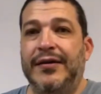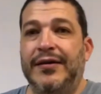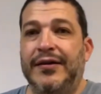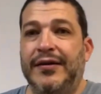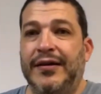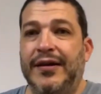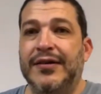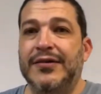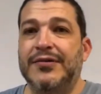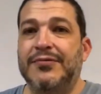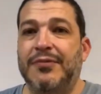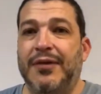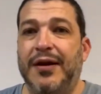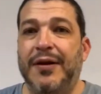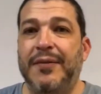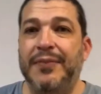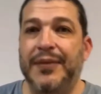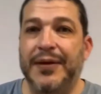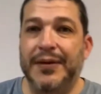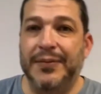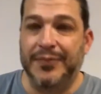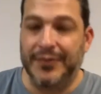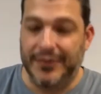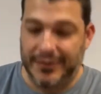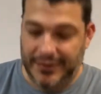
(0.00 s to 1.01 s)
That's right,
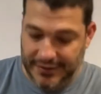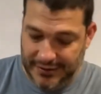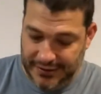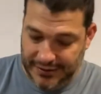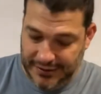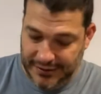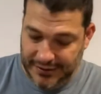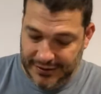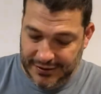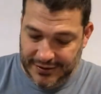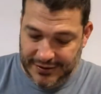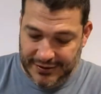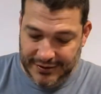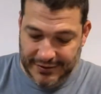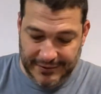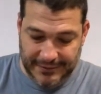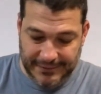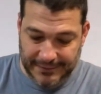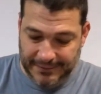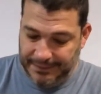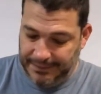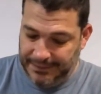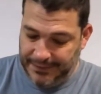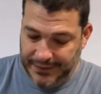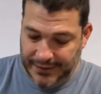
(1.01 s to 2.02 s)
people.
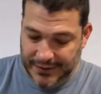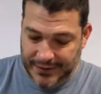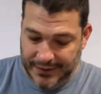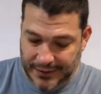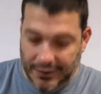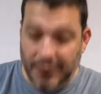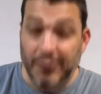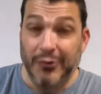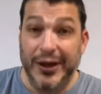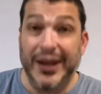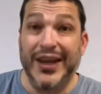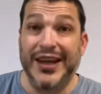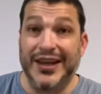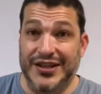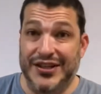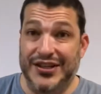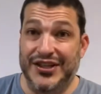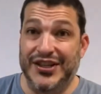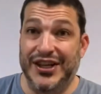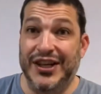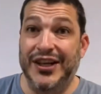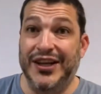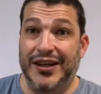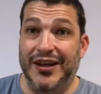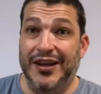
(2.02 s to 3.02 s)
We getting
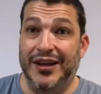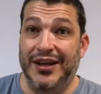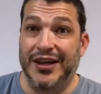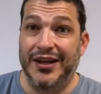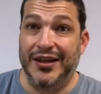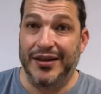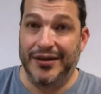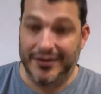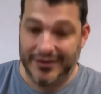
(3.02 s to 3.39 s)
jiggy in here.